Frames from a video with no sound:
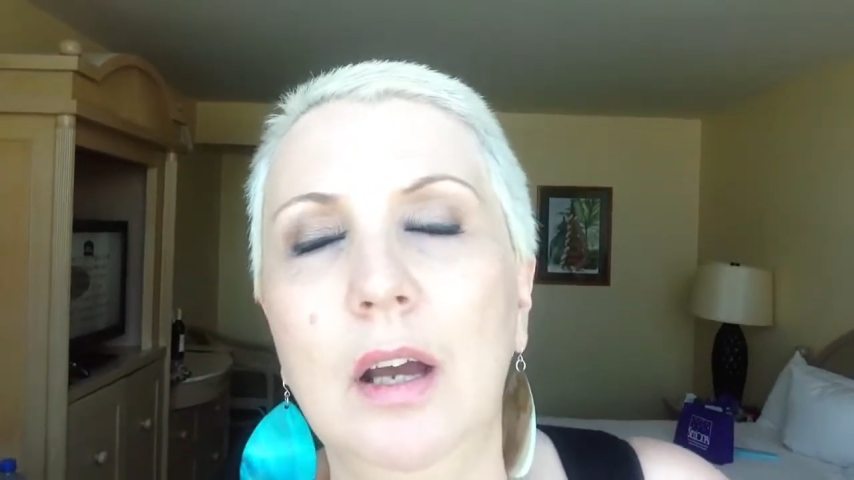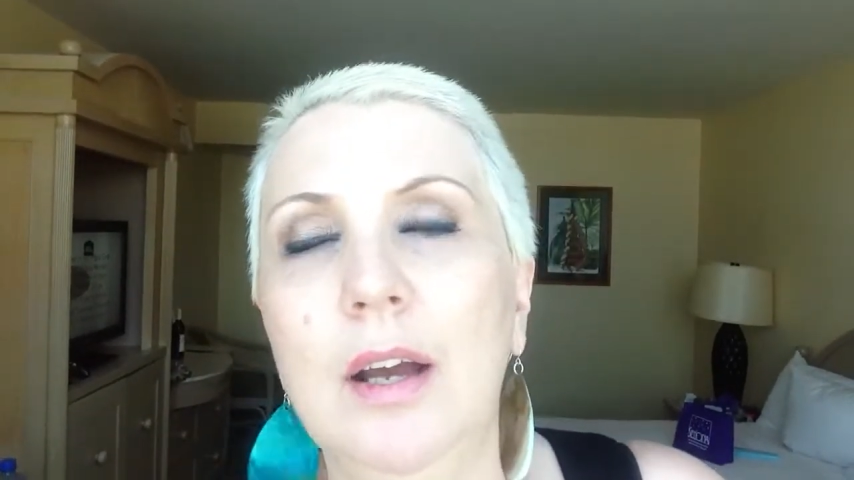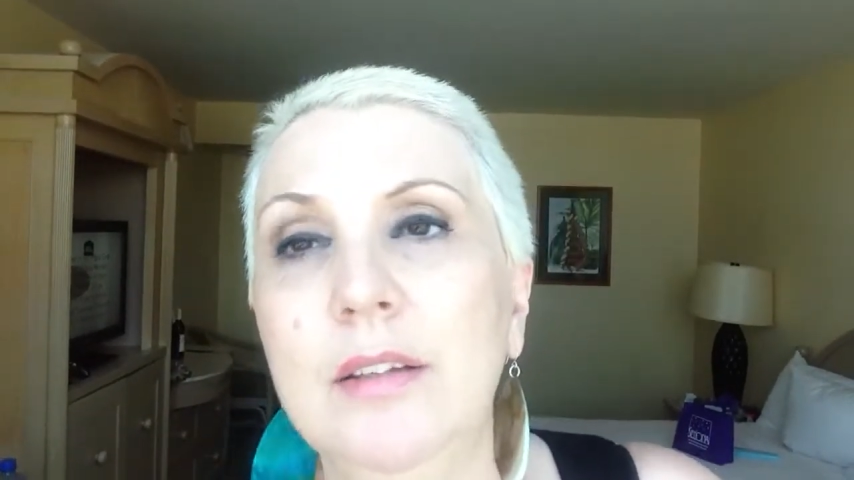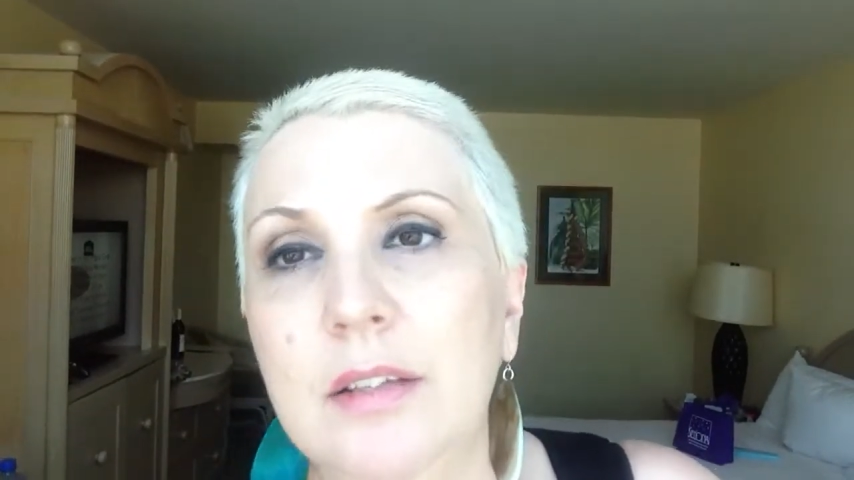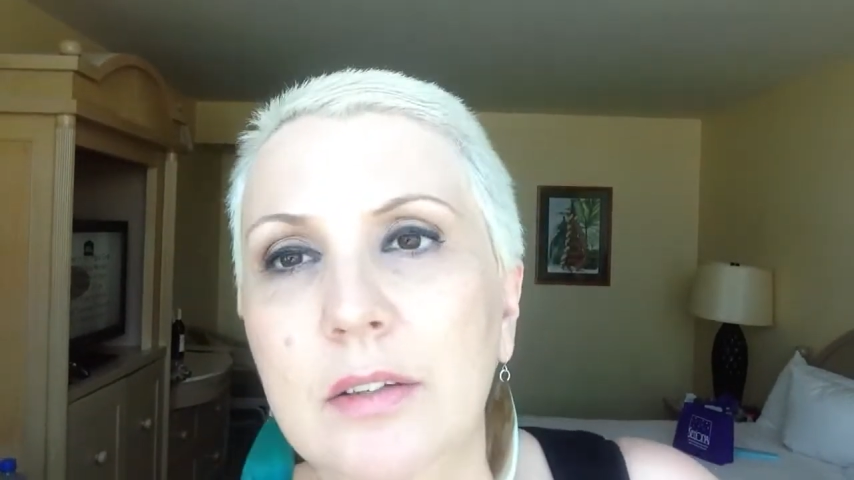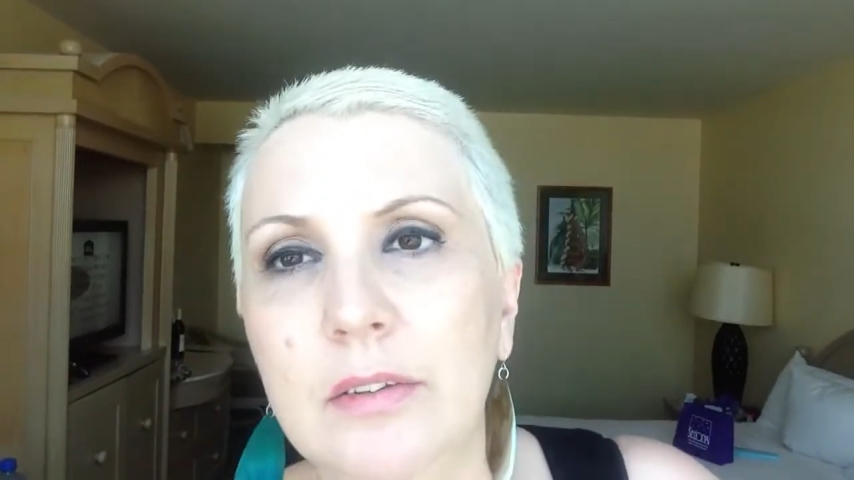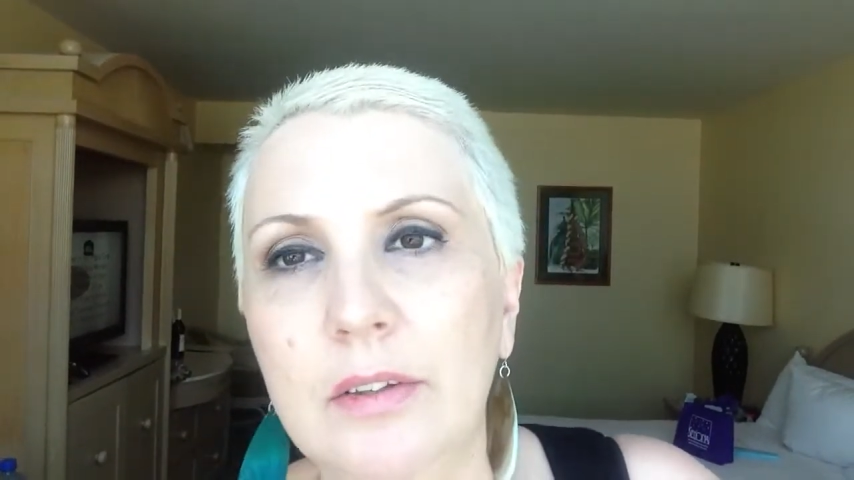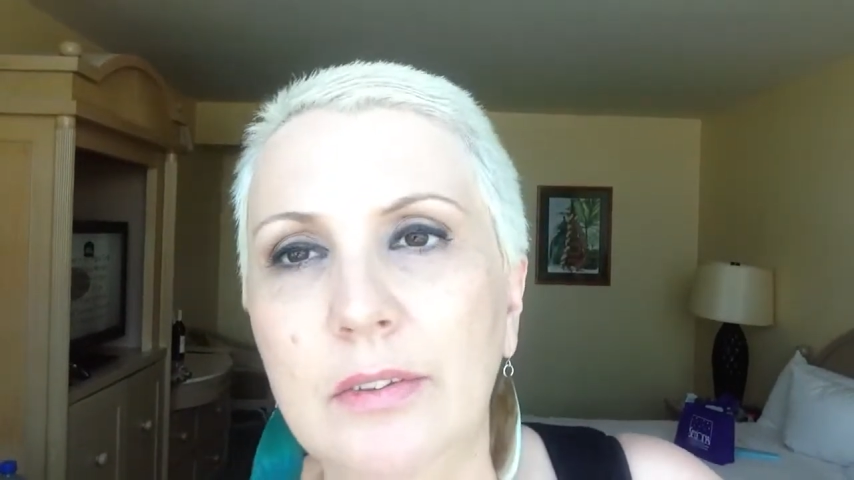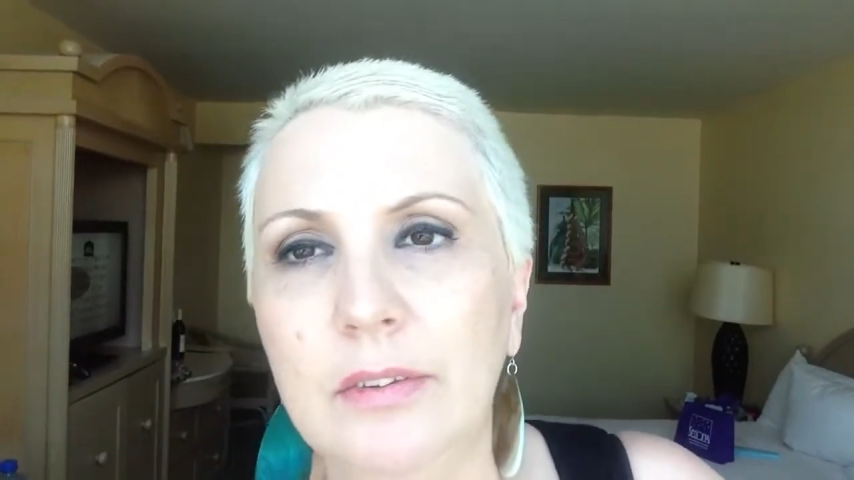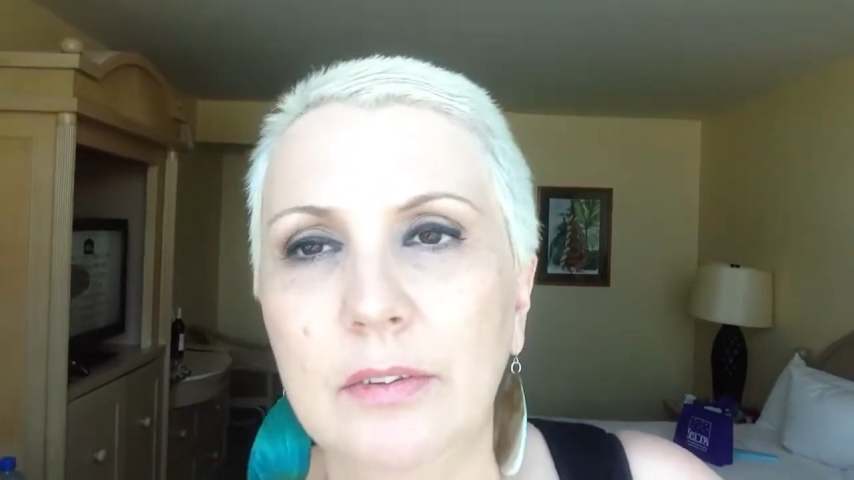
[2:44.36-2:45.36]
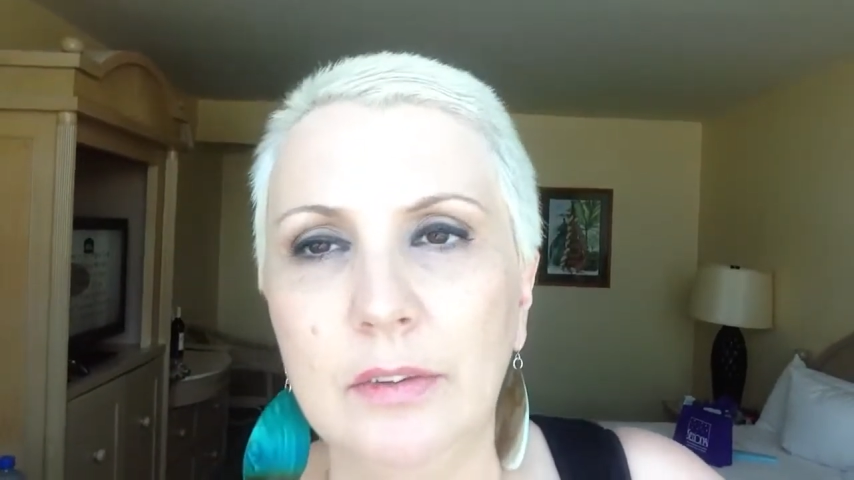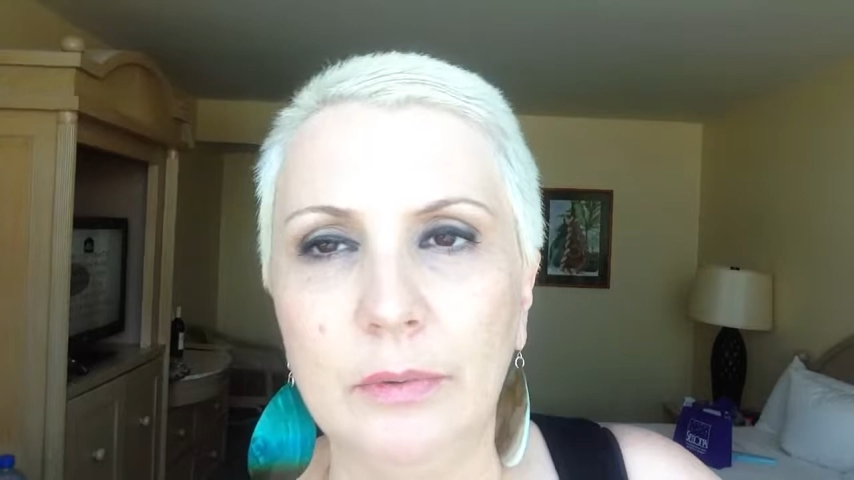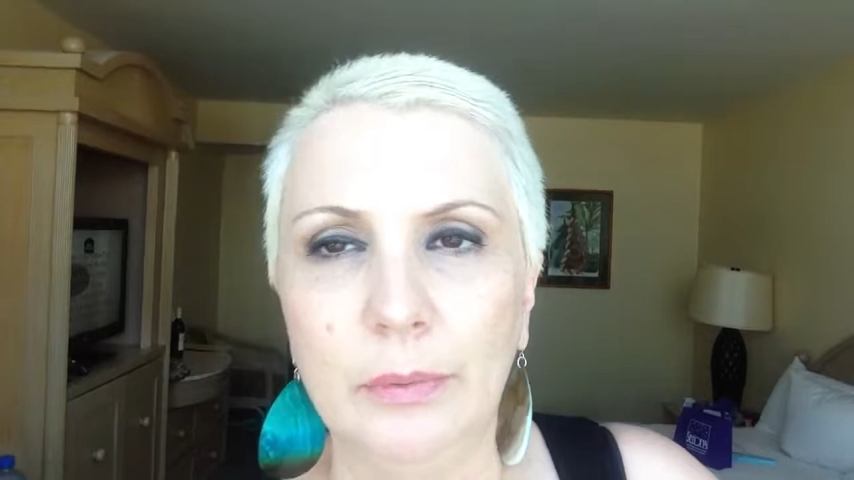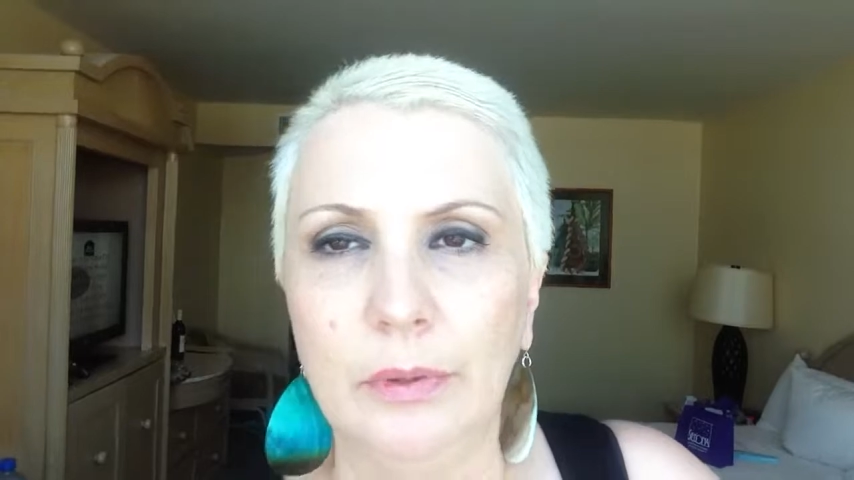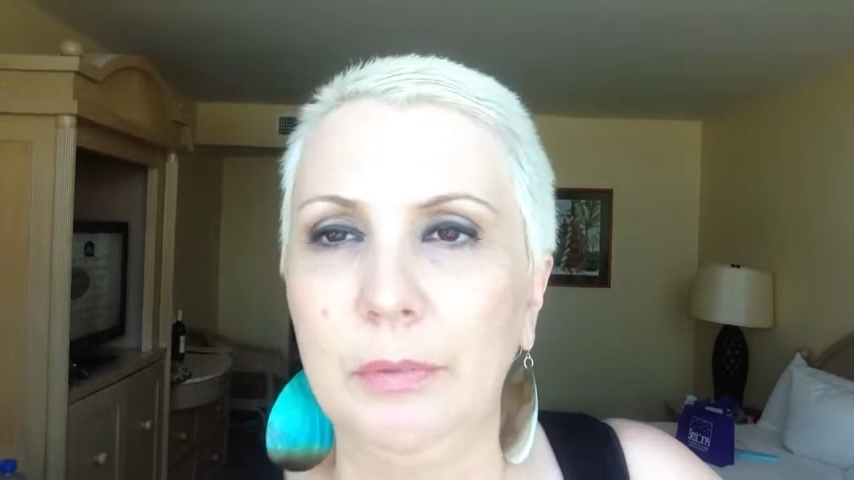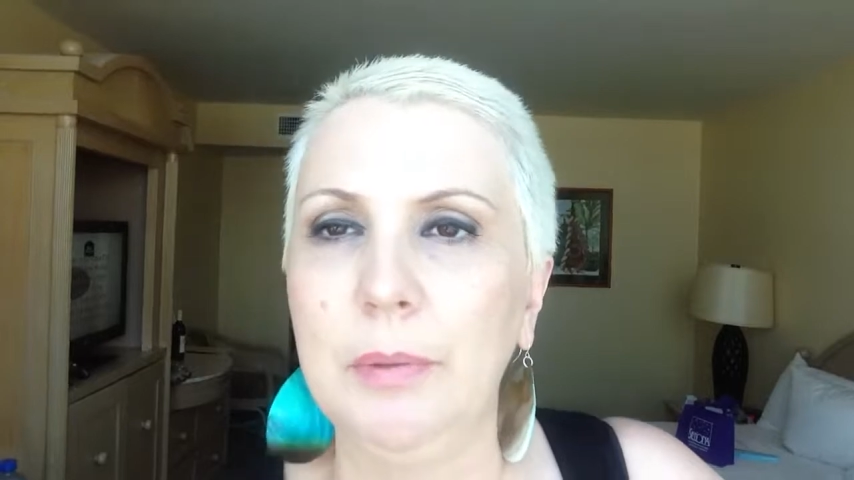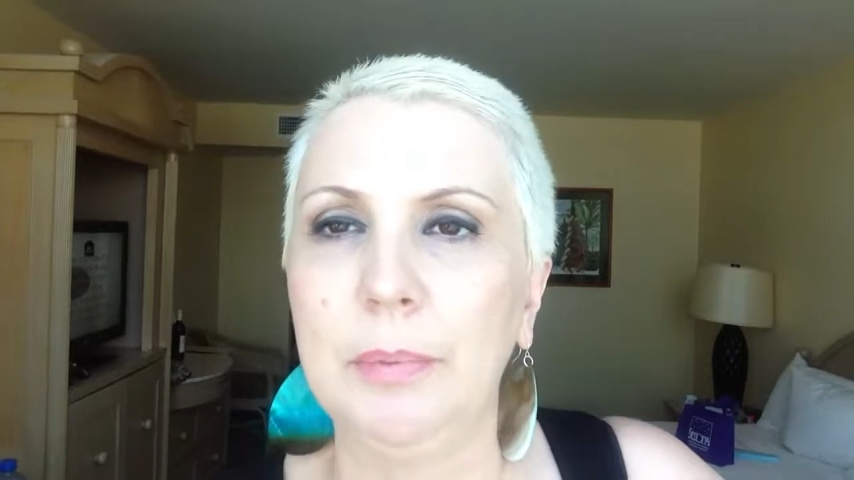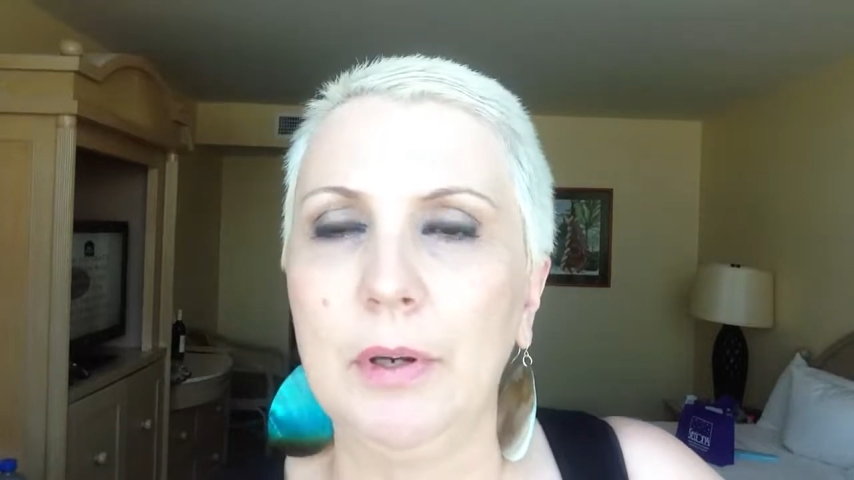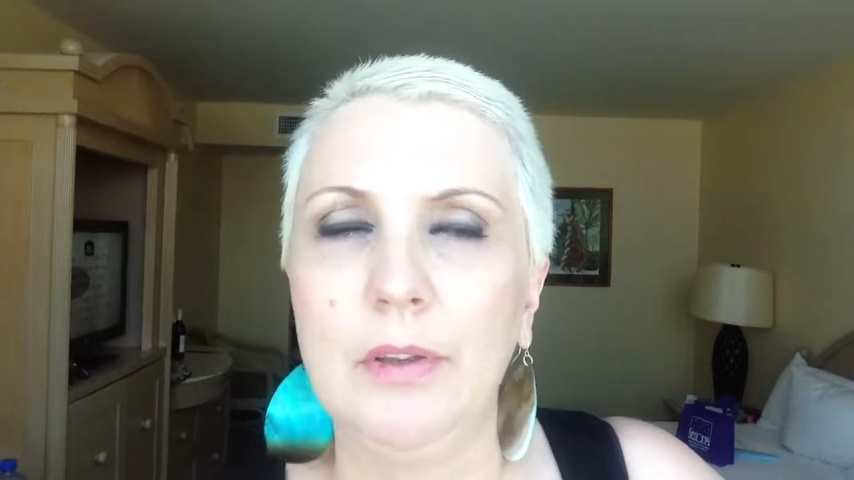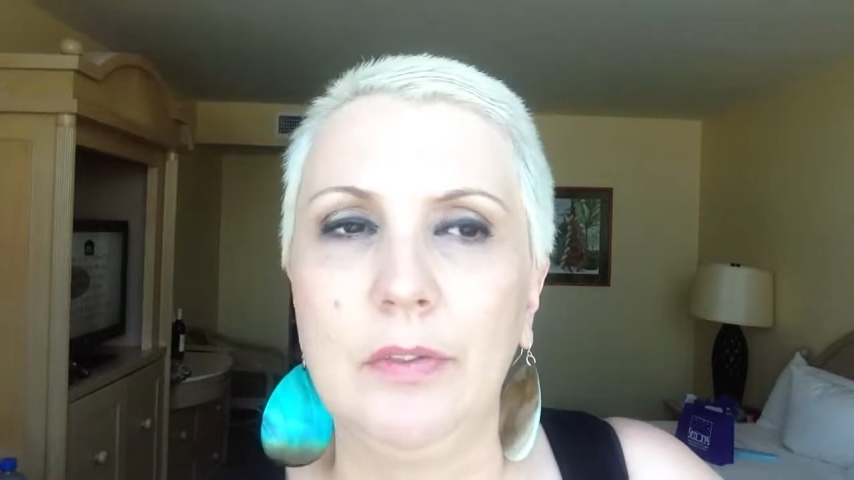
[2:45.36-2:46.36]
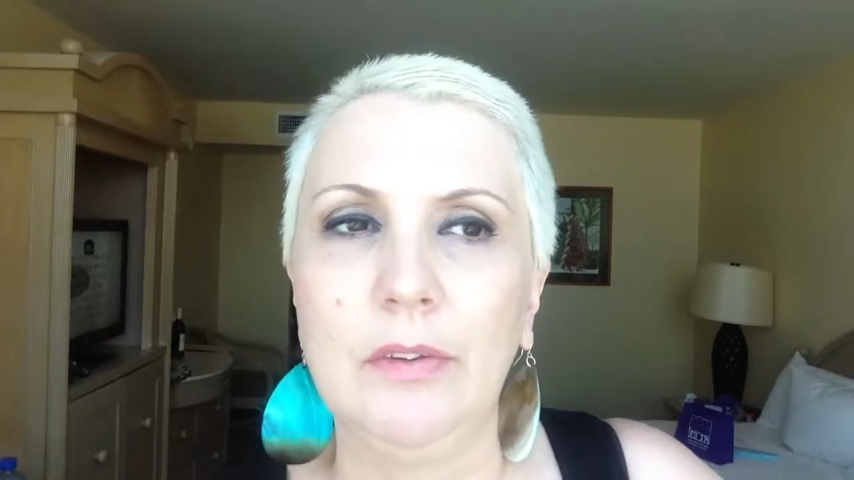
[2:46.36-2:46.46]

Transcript: I needed this. This was a rebirth.